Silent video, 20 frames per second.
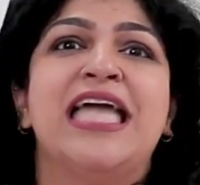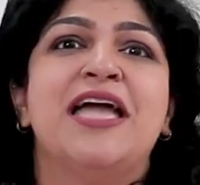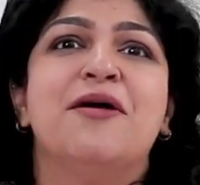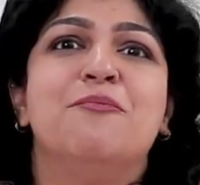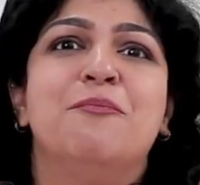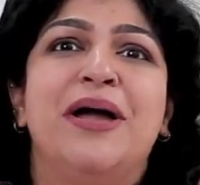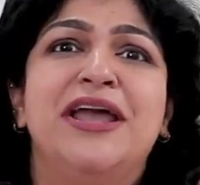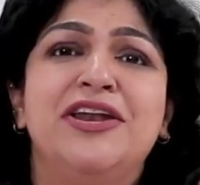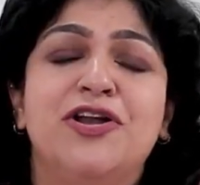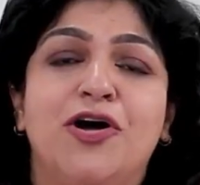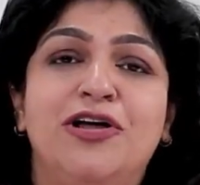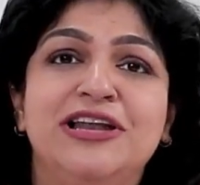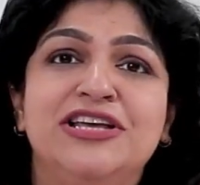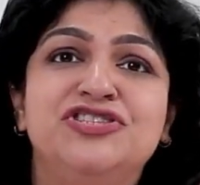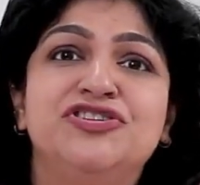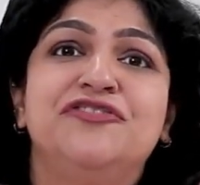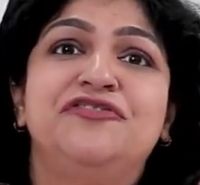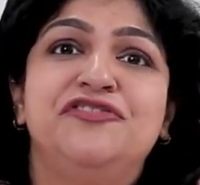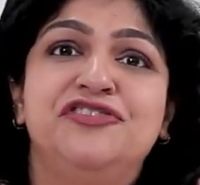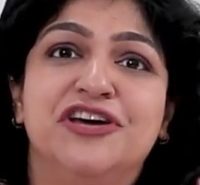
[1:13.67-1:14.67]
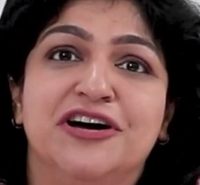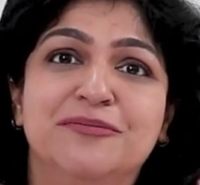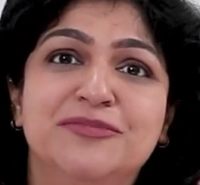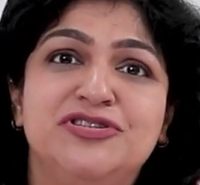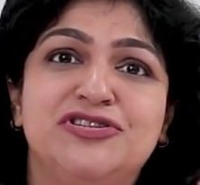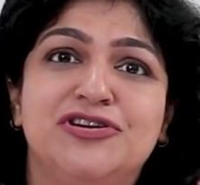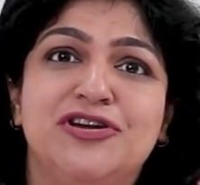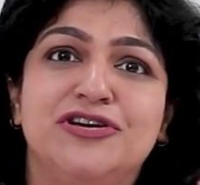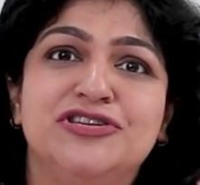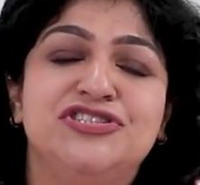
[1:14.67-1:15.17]
My knowledge of
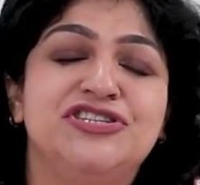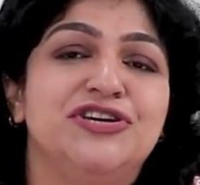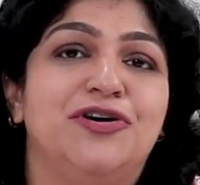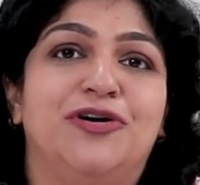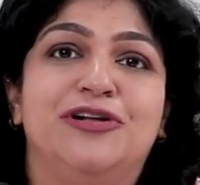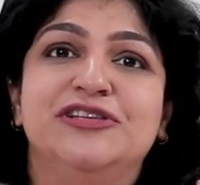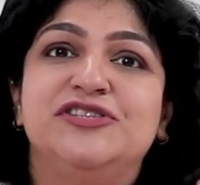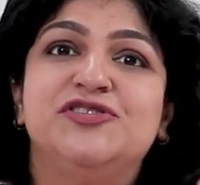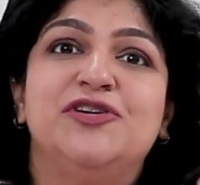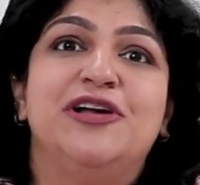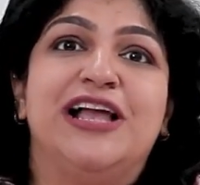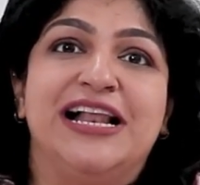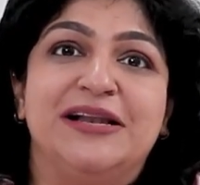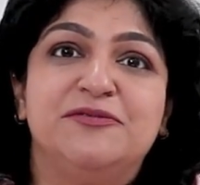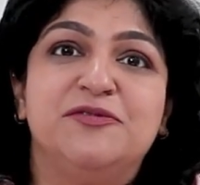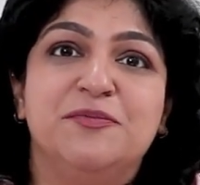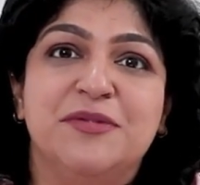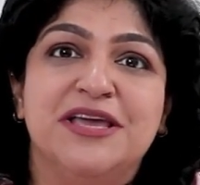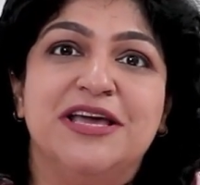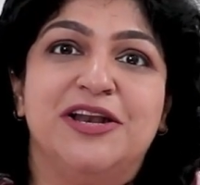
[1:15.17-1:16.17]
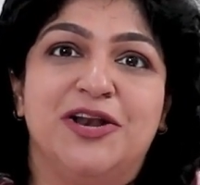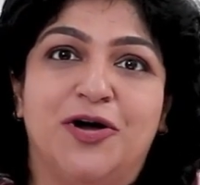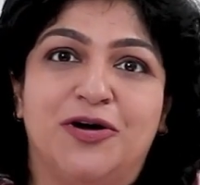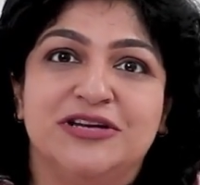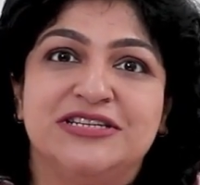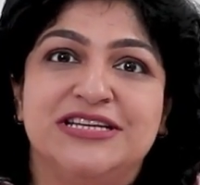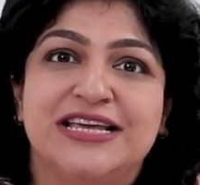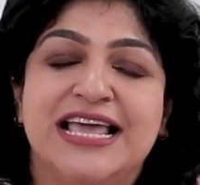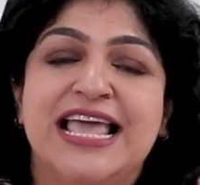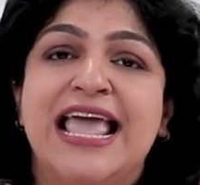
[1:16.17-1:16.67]
dermatology also helped me a
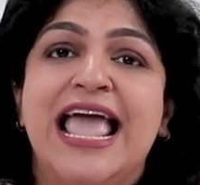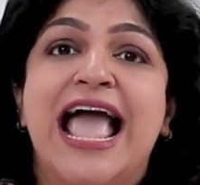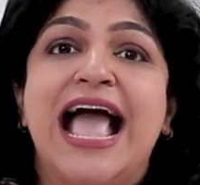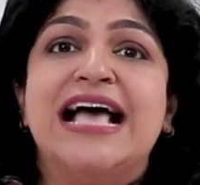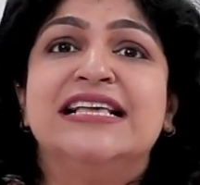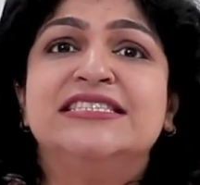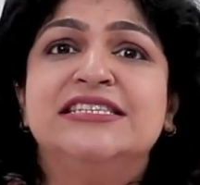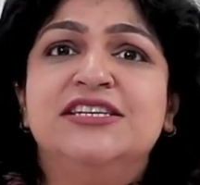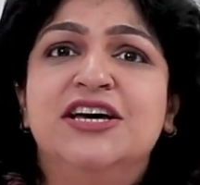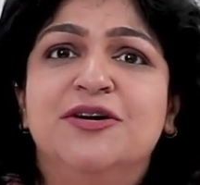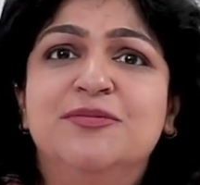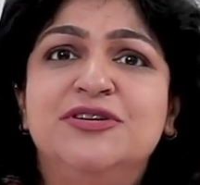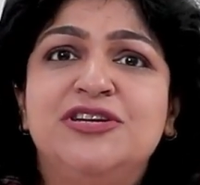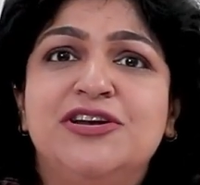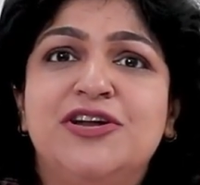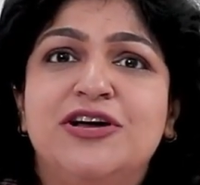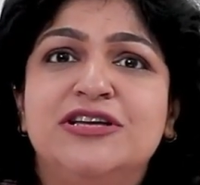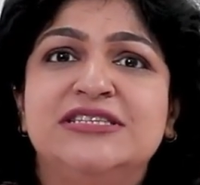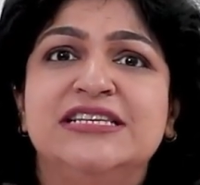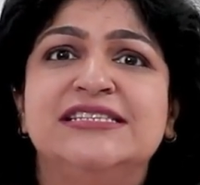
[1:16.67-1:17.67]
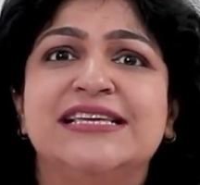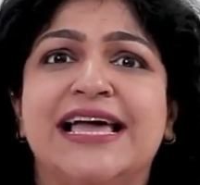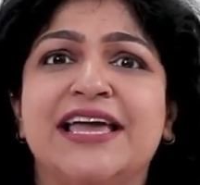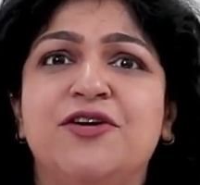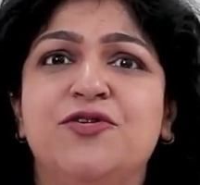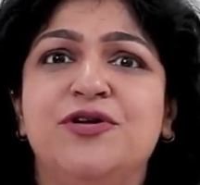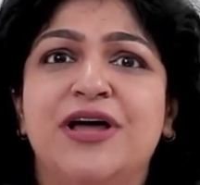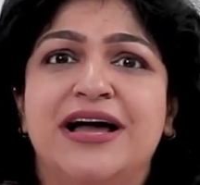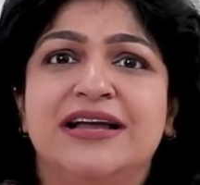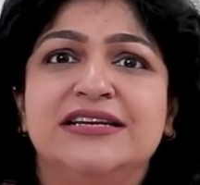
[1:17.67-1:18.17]
lot. As a dermatologist, I
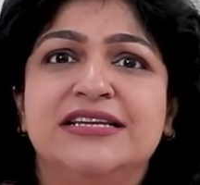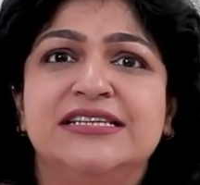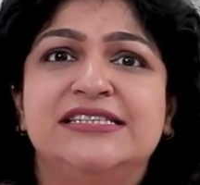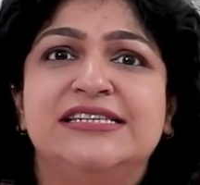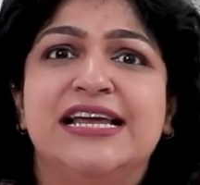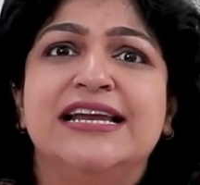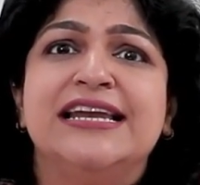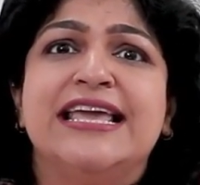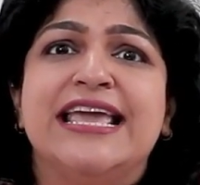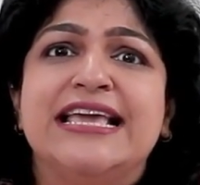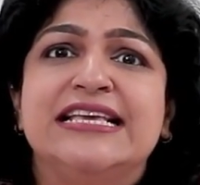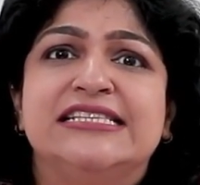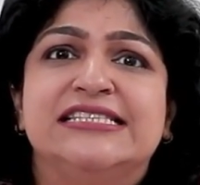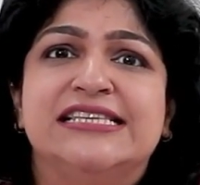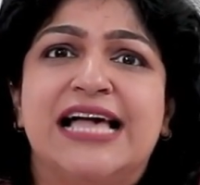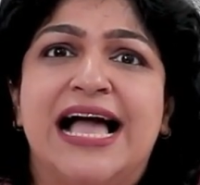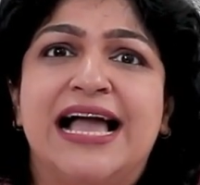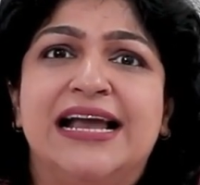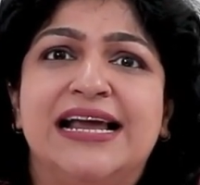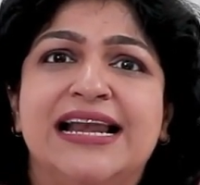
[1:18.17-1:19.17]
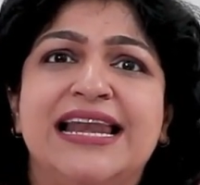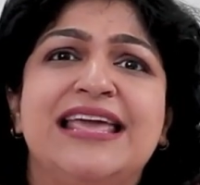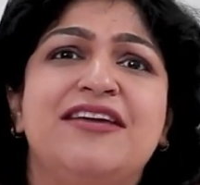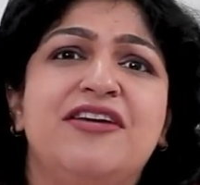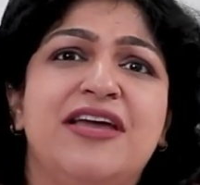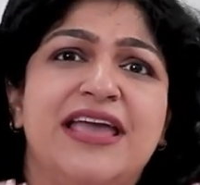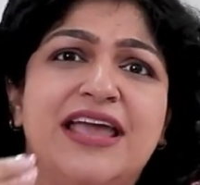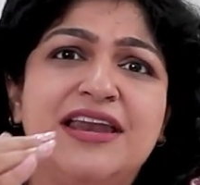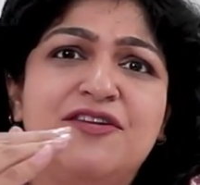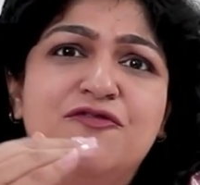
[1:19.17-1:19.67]
could understand
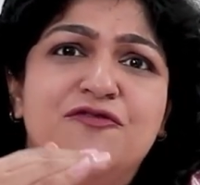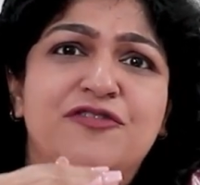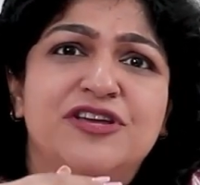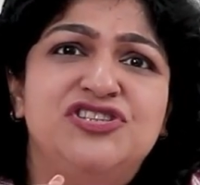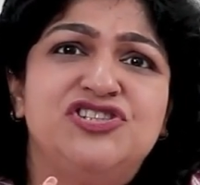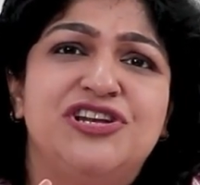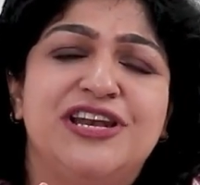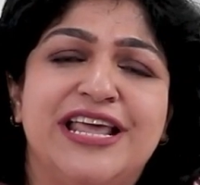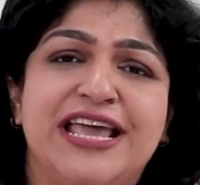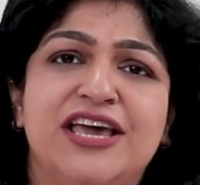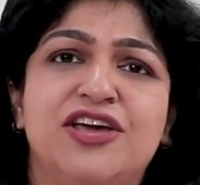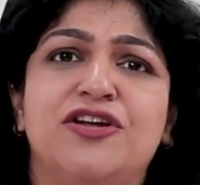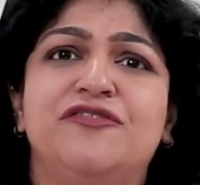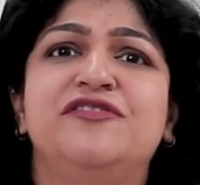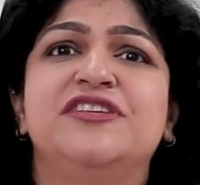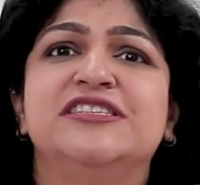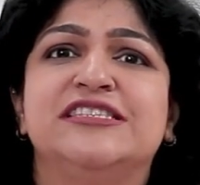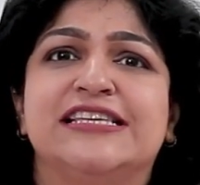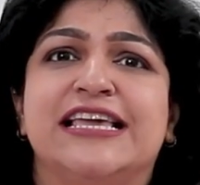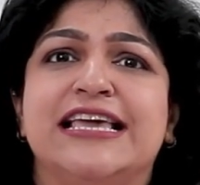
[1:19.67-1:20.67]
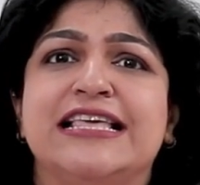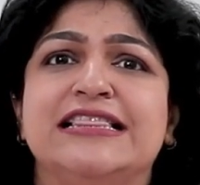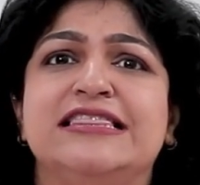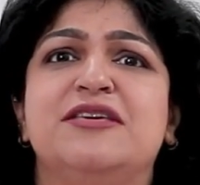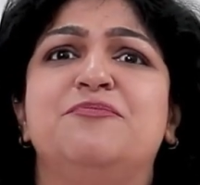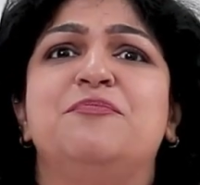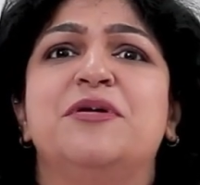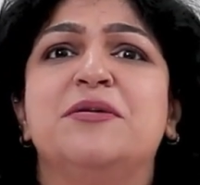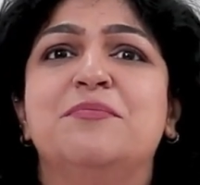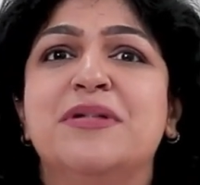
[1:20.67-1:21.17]
exactly in which layer of the skin the
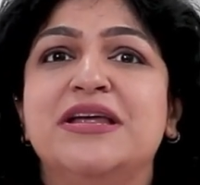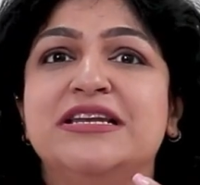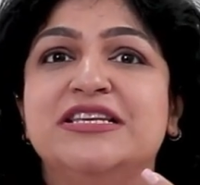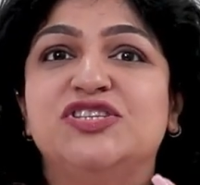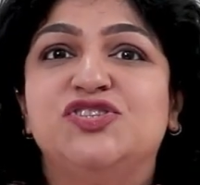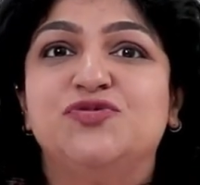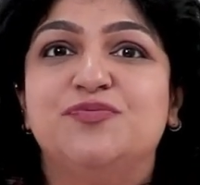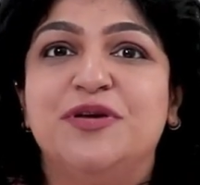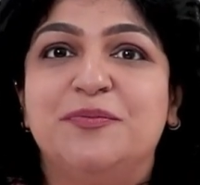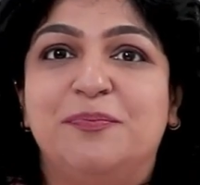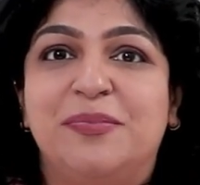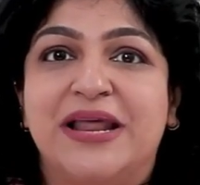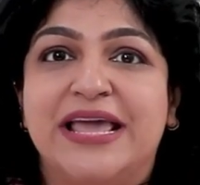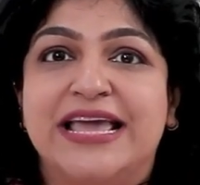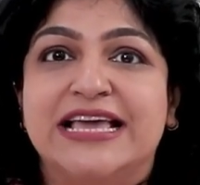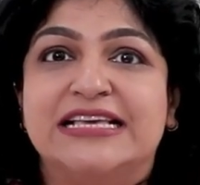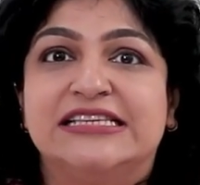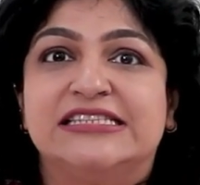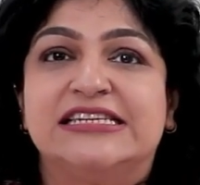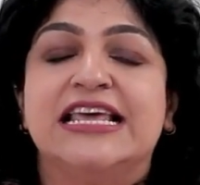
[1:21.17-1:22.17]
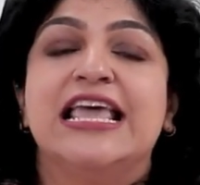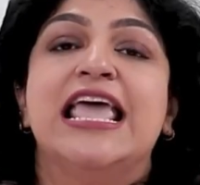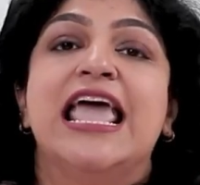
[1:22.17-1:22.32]
pigment is to be placed